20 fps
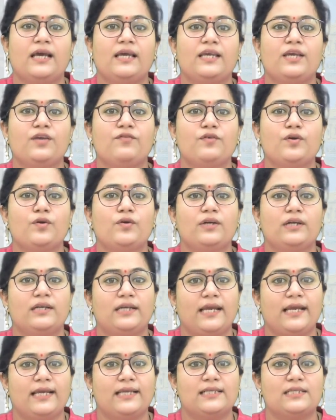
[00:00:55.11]
give you
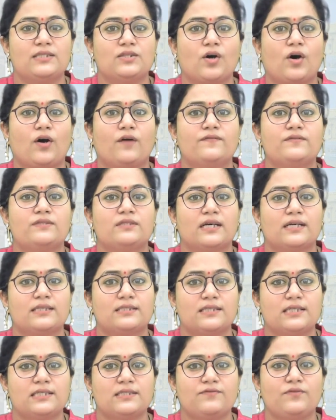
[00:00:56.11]
details of
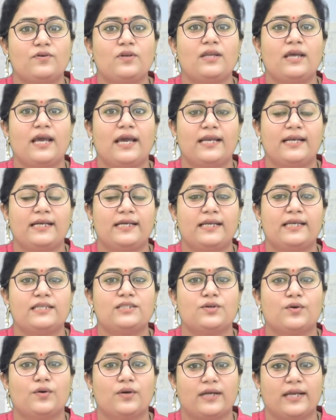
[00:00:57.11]
successful heritage
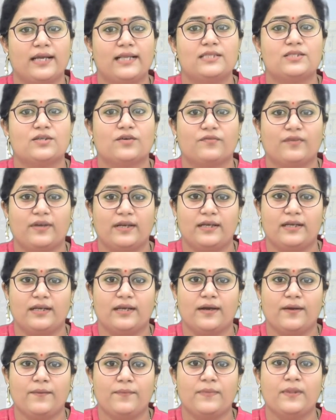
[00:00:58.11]
hotels of
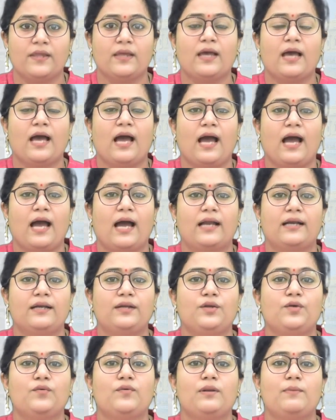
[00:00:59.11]
India,
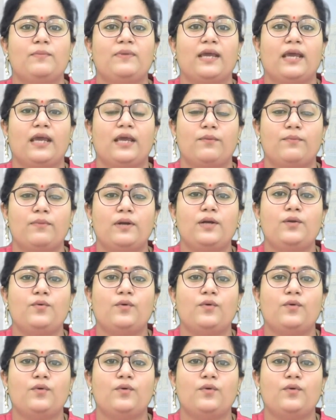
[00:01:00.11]
and you will be able to